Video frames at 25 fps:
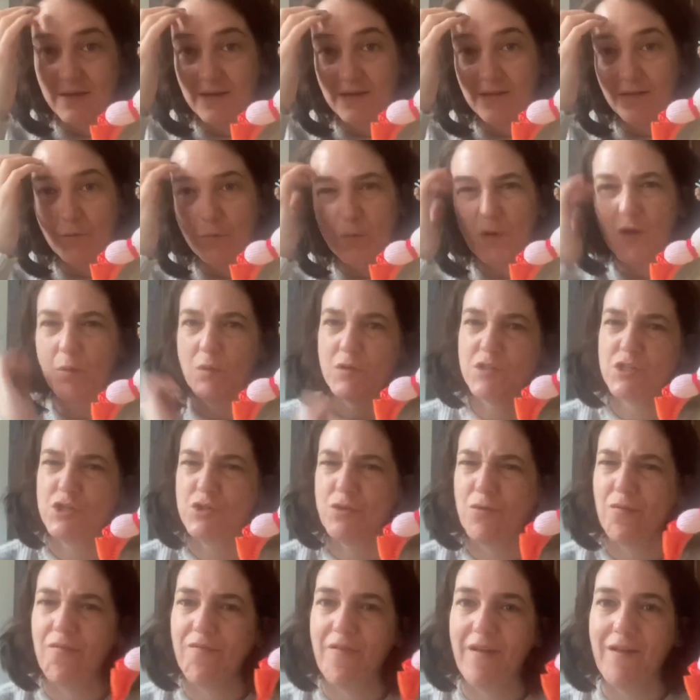Which is
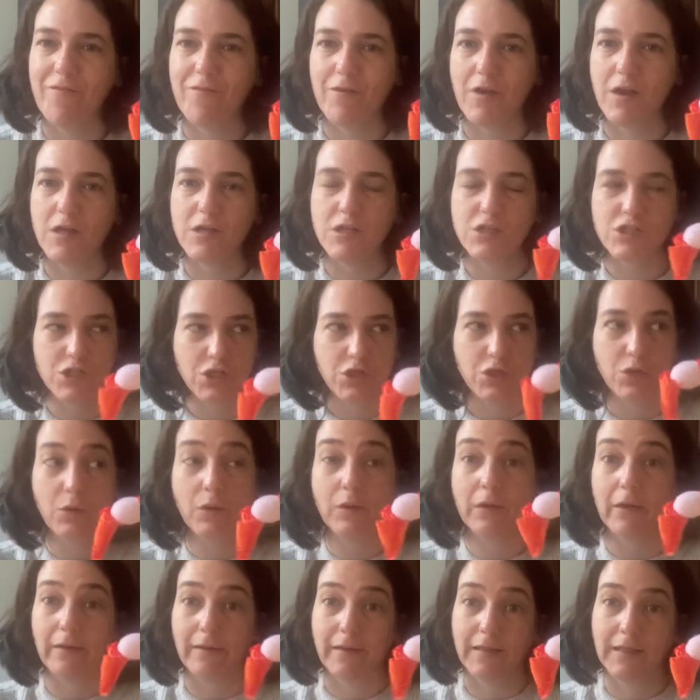your favourite? Do you
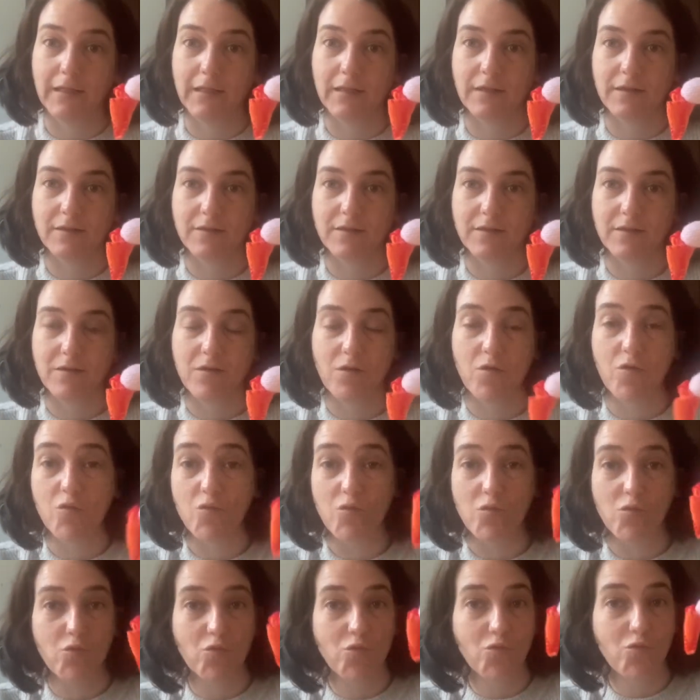like
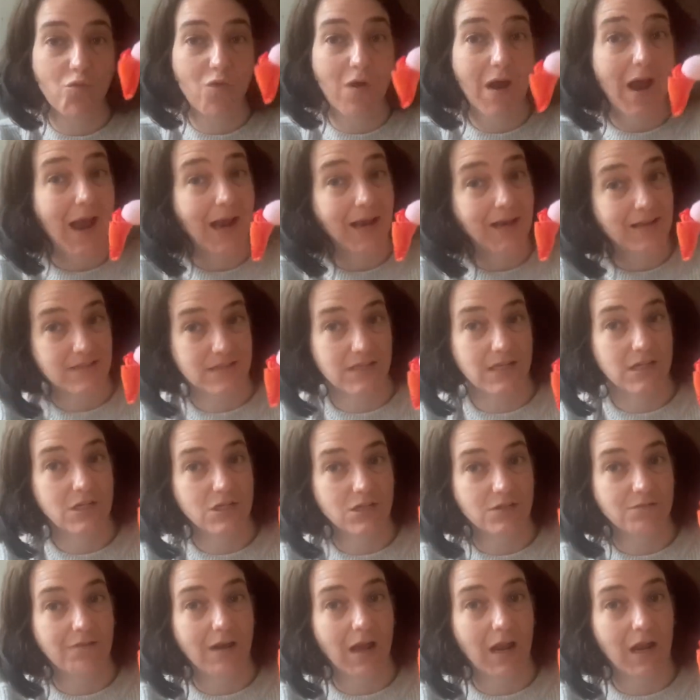Rag
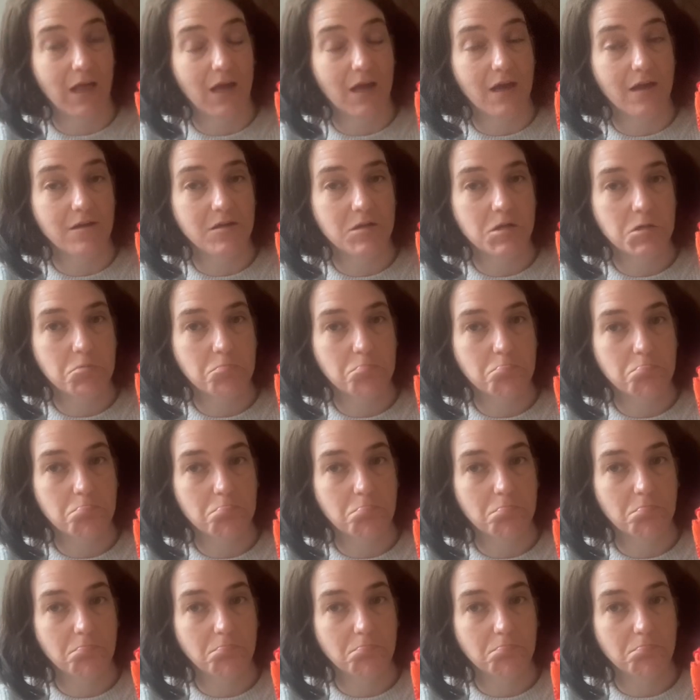Cinderella,
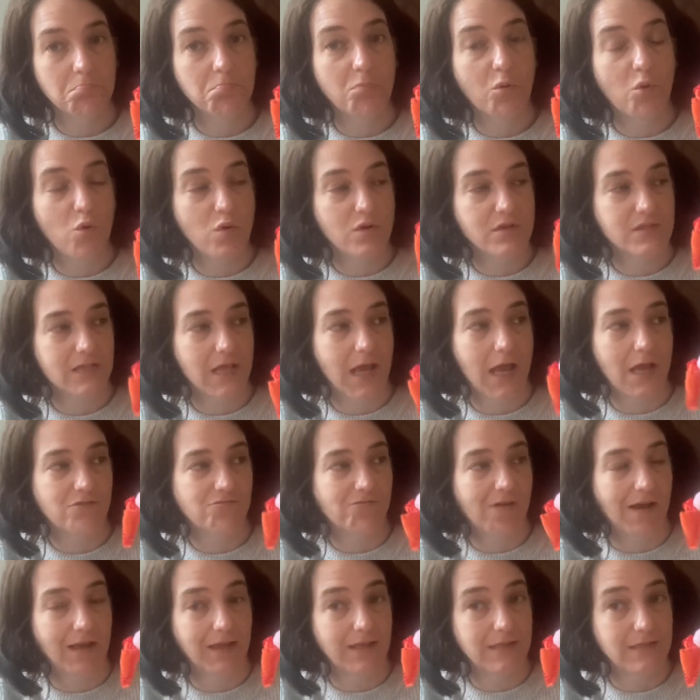poor sad
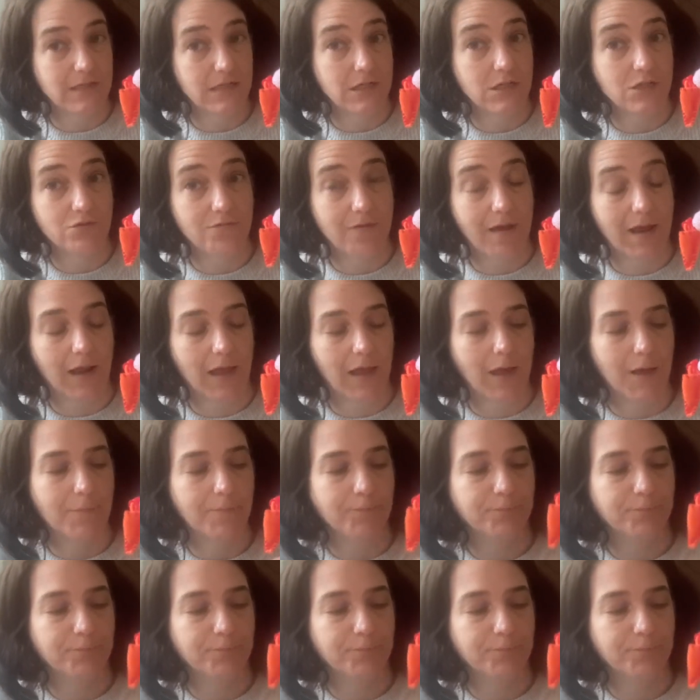raggy Cinderella,